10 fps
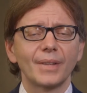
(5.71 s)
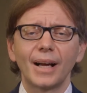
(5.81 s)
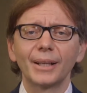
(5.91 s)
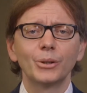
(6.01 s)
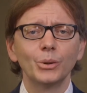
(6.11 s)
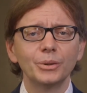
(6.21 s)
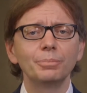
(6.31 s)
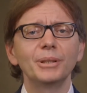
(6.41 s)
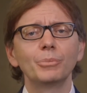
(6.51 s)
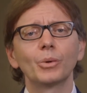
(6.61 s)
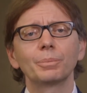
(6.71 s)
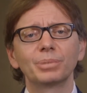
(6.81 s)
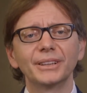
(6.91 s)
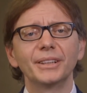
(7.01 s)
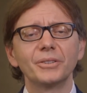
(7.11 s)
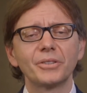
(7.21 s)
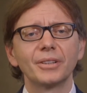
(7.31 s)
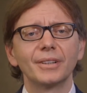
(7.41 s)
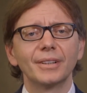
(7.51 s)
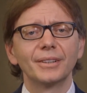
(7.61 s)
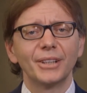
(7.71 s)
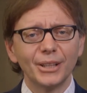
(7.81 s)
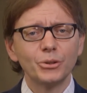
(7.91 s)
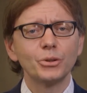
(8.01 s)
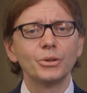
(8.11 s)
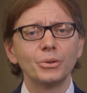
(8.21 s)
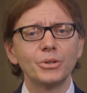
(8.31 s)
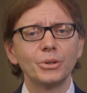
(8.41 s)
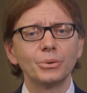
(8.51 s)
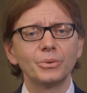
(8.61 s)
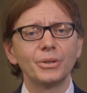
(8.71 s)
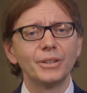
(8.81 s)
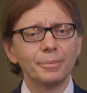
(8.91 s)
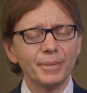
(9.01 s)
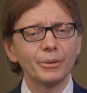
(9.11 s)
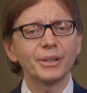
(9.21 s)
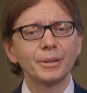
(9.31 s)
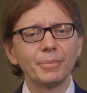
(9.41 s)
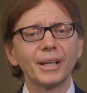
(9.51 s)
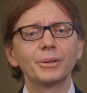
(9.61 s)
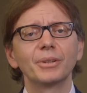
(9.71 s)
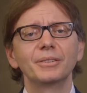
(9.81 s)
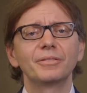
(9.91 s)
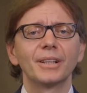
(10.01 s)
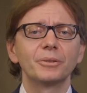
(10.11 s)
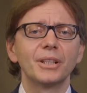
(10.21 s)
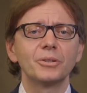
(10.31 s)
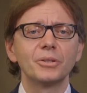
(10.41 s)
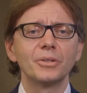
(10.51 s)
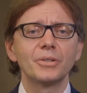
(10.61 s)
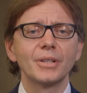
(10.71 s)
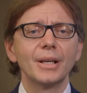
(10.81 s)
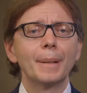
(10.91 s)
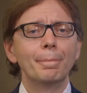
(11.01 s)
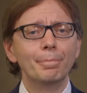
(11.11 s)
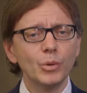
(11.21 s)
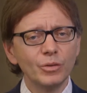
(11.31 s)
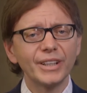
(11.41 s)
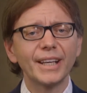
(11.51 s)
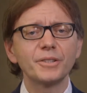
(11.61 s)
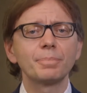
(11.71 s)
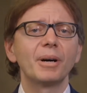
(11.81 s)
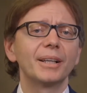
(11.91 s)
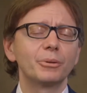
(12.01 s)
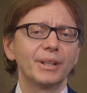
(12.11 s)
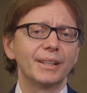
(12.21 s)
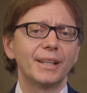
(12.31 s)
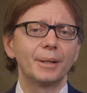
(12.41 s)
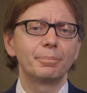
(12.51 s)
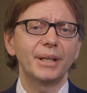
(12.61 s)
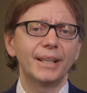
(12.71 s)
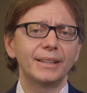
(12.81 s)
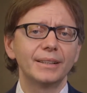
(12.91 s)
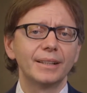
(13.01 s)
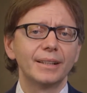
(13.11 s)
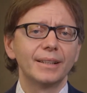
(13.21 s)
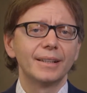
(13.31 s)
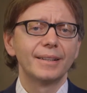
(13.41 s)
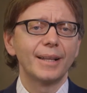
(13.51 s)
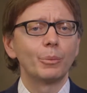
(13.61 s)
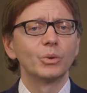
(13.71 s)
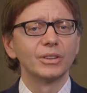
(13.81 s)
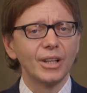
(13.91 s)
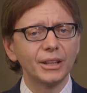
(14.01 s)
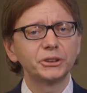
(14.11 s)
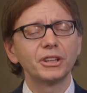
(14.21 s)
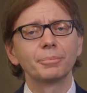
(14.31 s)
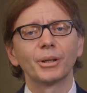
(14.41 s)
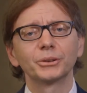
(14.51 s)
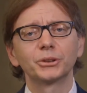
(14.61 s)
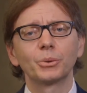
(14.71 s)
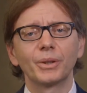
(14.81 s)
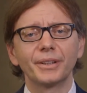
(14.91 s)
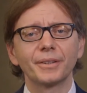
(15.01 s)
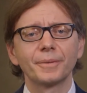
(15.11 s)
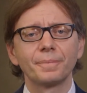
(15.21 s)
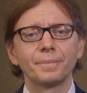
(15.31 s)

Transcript: I couldn't be more pleased to introduce you to the American Migraine Foundation's Move Against Migraine campaign that will launch on March 20th.